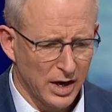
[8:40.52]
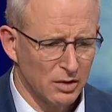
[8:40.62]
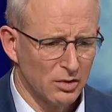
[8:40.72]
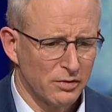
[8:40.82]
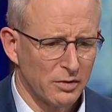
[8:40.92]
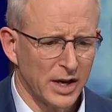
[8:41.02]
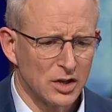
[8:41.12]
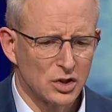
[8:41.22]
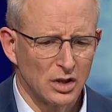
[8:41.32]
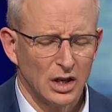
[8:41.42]
other
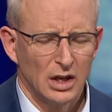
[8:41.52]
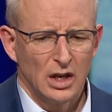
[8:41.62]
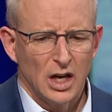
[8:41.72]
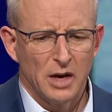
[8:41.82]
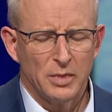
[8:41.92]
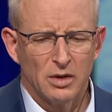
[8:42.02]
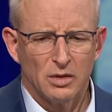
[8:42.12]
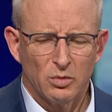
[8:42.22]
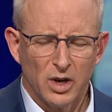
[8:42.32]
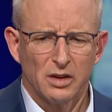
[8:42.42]
information. I mean,
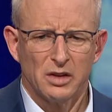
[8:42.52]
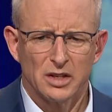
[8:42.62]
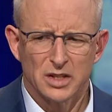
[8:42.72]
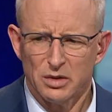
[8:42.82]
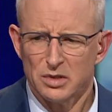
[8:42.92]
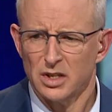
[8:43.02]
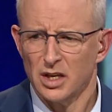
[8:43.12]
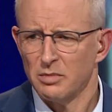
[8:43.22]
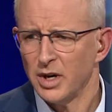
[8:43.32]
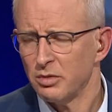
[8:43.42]
one of the things I was
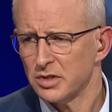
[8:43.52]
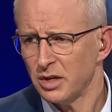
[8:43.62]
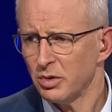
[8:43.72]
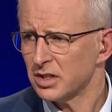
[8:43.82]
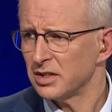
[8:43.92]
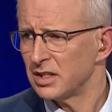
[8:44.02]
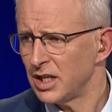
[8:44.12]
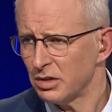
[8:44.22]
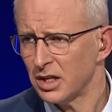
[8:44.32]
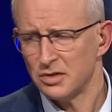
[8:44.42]
thinking about was I worked in the
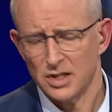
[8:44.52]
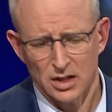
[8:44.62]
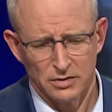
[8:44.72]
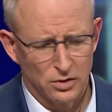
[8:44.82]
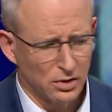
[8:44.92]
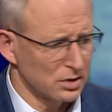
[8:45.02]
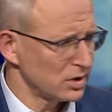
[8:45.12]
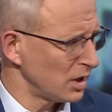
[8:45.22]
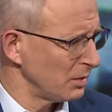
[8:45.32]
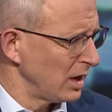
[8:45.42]
telco sector for a long
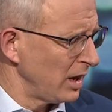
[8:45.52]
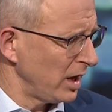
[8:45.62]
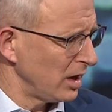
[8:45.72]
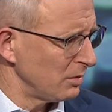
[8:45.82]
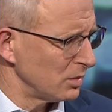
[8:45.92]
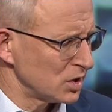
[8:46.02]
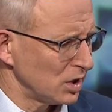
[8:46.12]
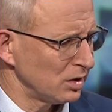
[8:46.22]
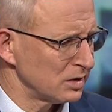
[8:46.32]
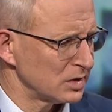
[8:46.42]
time.
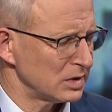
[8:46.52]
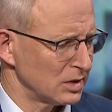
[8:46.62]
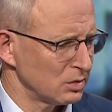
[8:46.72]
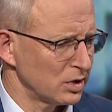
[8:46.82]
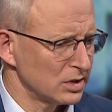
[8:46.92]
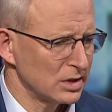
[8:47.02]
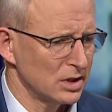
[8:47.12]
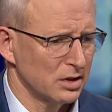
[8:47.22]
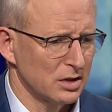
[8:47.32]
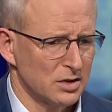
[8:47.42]
Michelle has worked in the
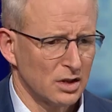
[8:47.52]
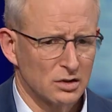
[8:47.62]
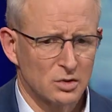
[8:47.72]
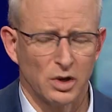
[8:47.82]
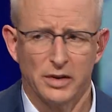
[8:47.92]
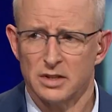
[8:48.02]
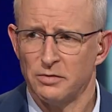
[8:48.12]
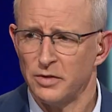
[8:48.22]
telco sector as well. There's a